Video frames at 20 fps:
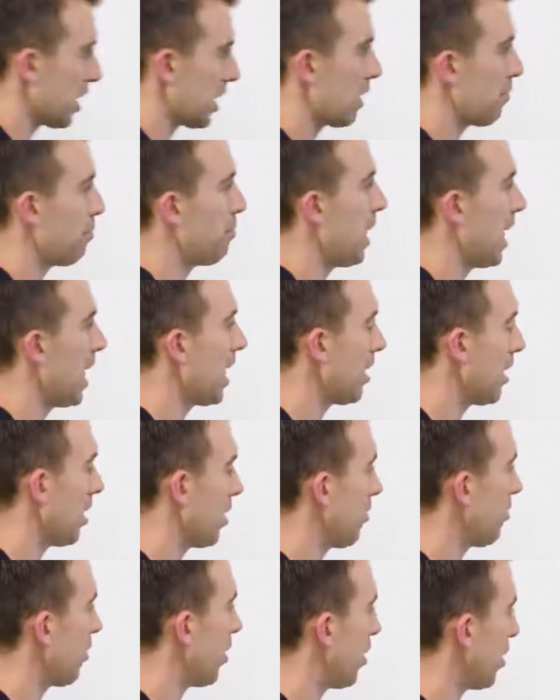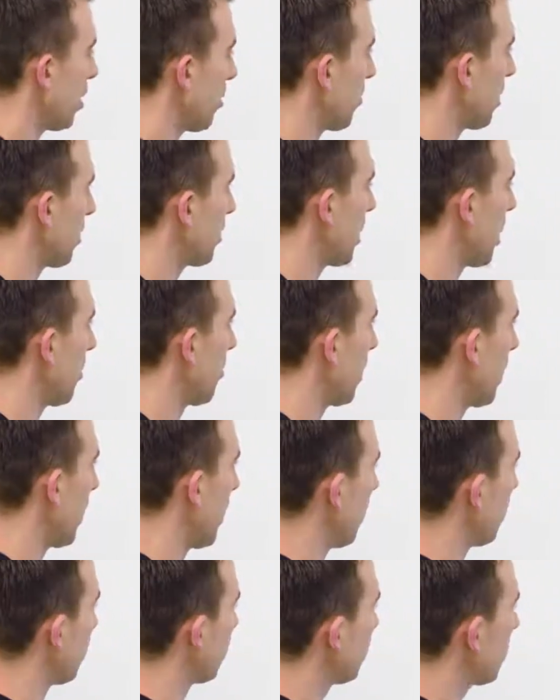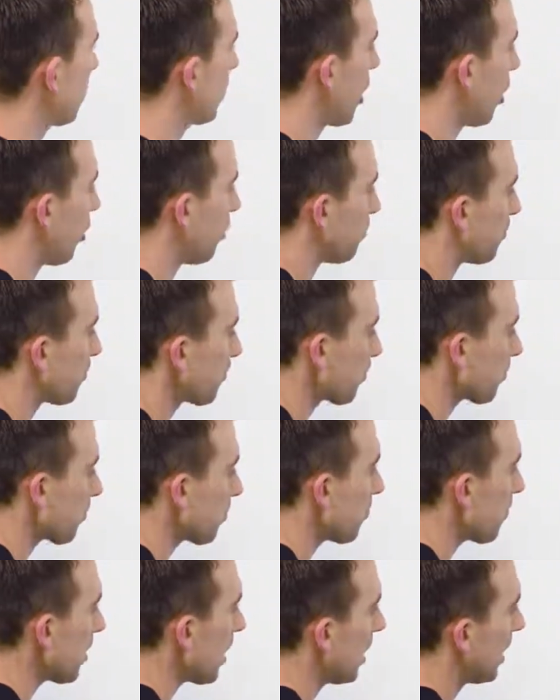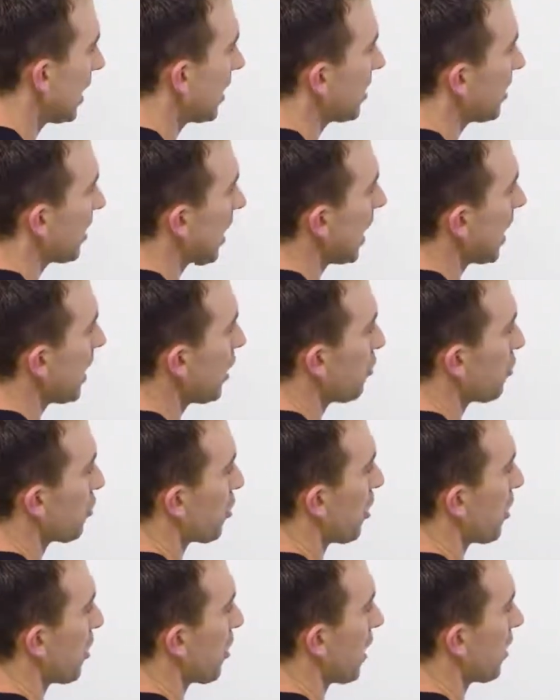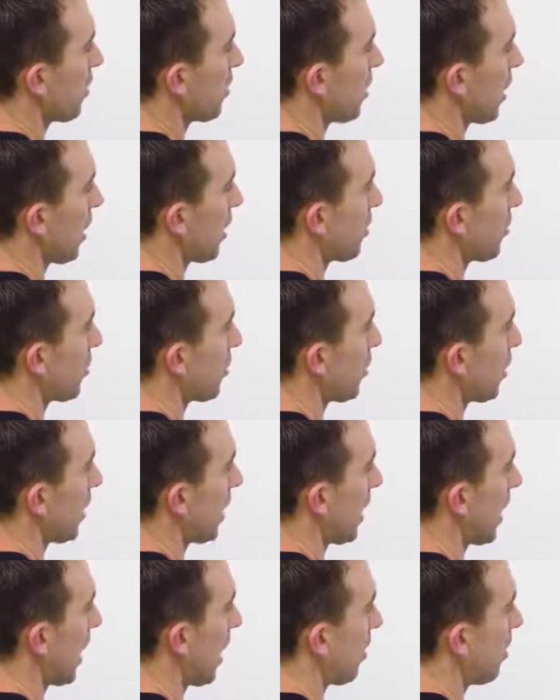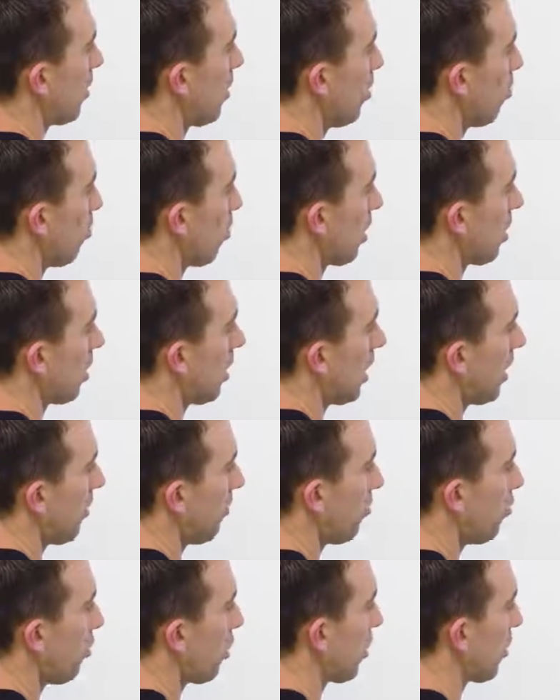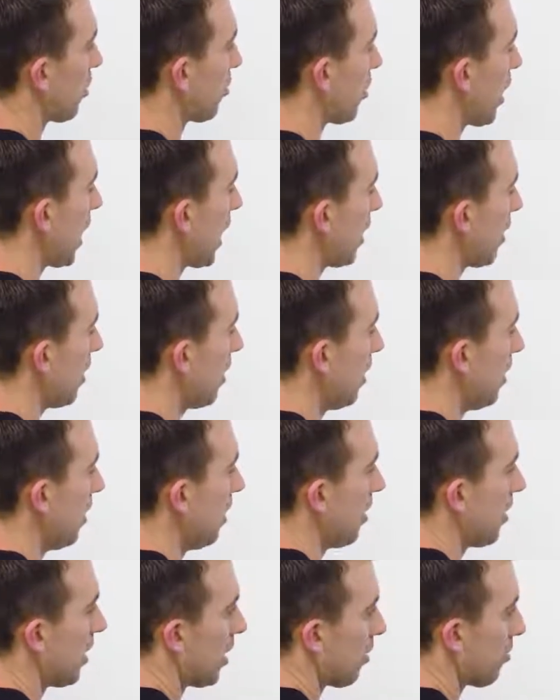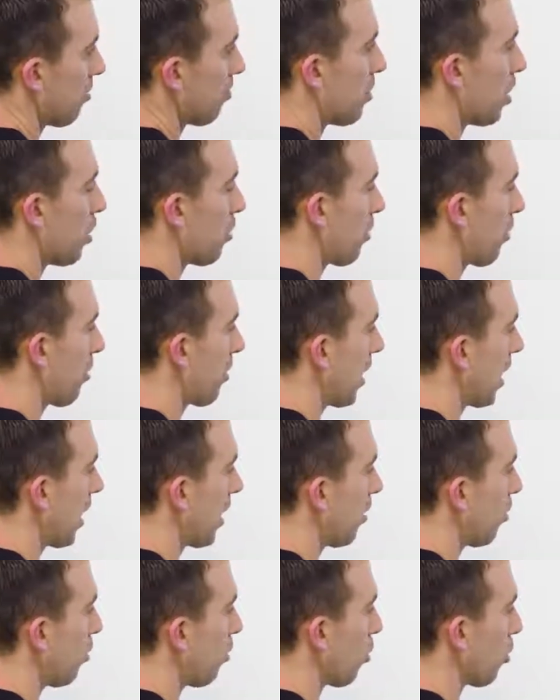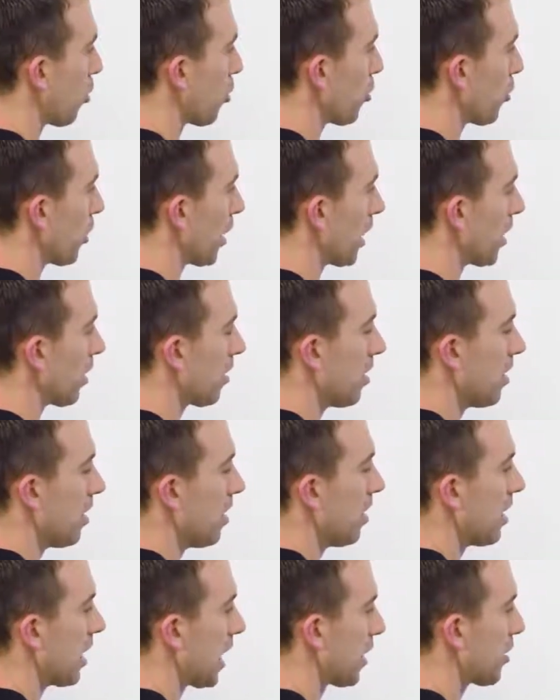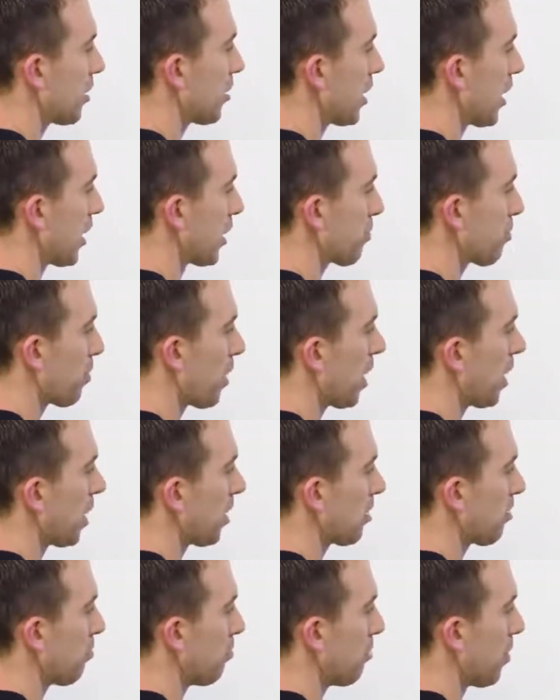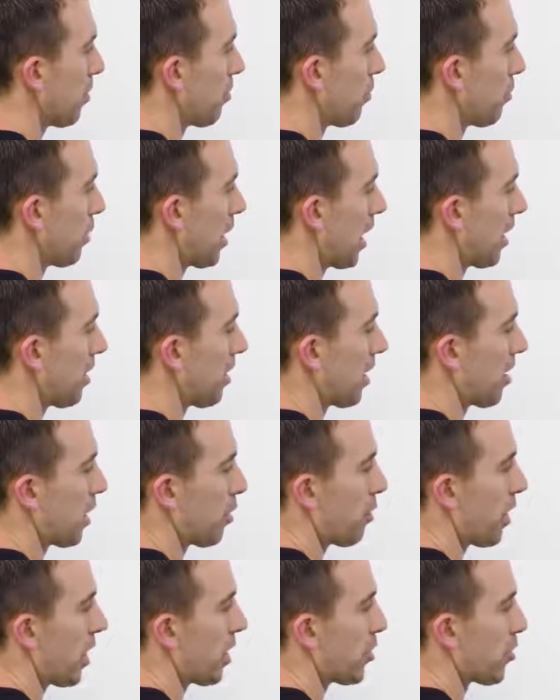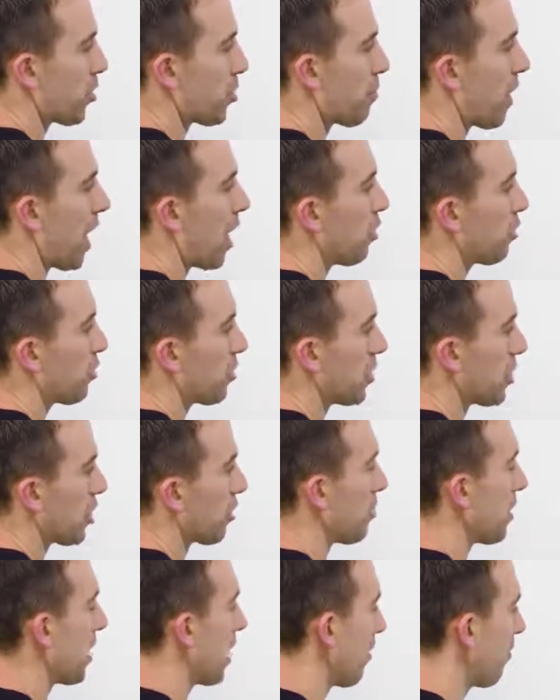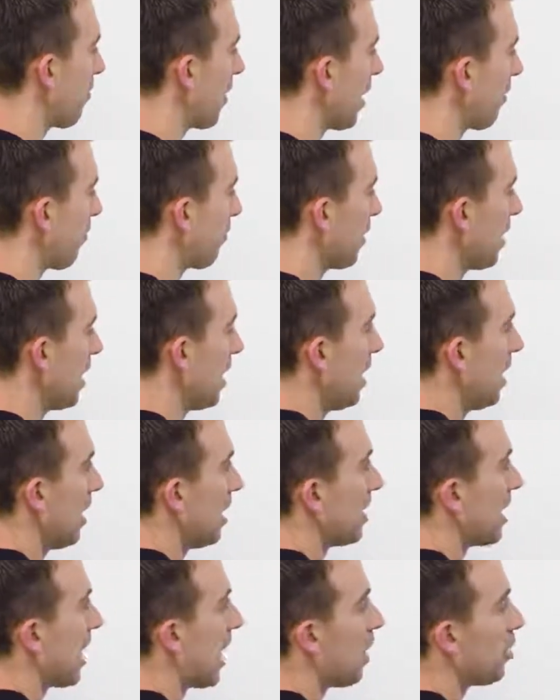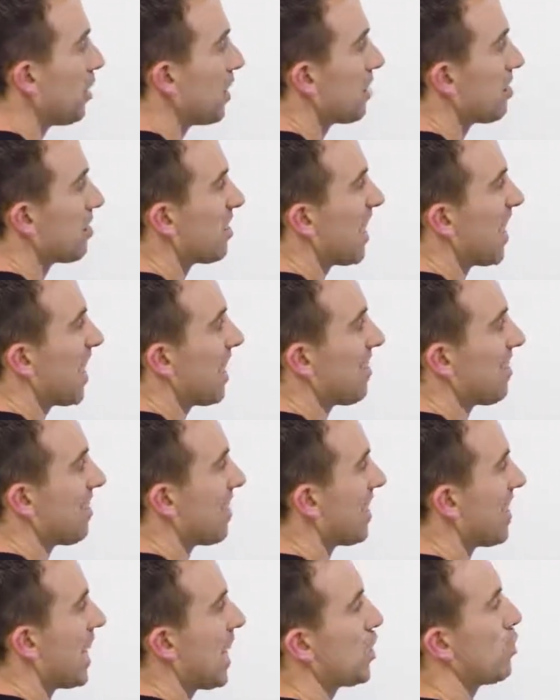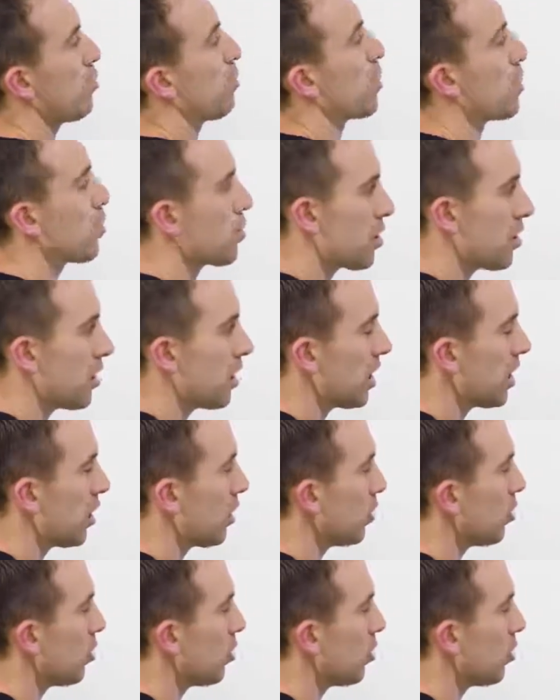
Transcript: you can get paid on the volume that's coming in. So, let's say you start your Isagenix journey again, one on the left, one on the right they're both uh, ordering the Isagenix products. Remember, we had I think we had your spouse and your BFF. Now, let's say the next person that